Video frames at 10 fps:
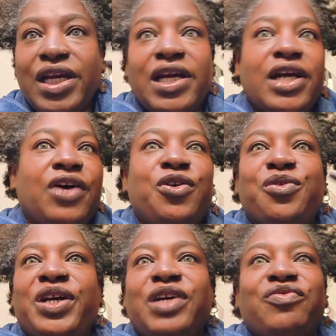They got a
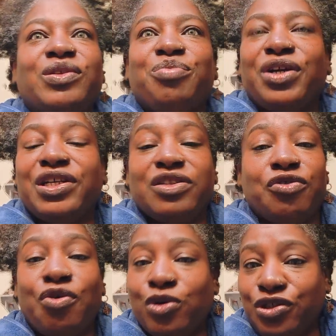whole head full of braids.
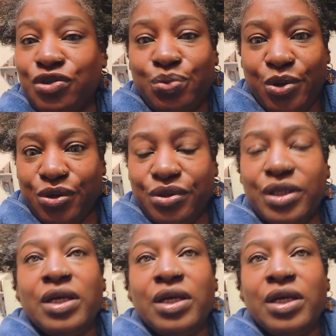Gorgeous work.